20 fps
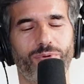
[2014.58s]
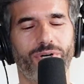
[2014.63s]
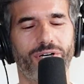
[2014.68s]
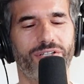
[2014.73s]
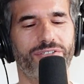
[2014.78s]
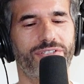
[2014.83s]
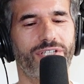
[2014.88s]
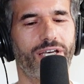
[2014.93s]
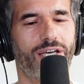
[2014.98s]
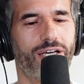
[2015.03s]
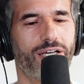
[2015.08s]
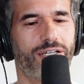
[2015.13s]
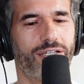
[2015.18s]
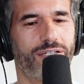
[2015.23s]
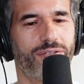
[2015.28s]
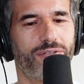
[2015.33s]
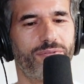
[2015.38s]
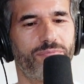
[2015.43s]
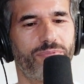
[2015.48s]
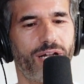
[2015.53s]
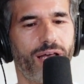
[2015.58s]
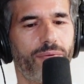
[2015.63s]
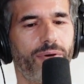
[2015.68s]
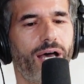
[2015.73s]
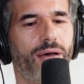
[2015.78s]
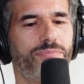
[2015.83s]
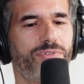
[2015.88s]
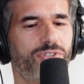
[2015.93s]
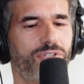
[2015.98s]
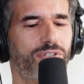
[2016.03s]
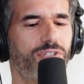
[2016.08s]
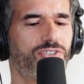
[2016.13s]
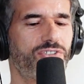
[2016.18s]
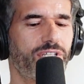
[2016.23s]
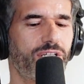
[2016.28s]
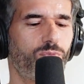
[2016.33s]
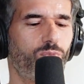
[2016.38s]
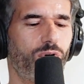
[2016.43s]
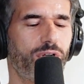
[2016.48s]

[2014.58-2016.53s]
was, yeah. But I'm, I'm curious, like,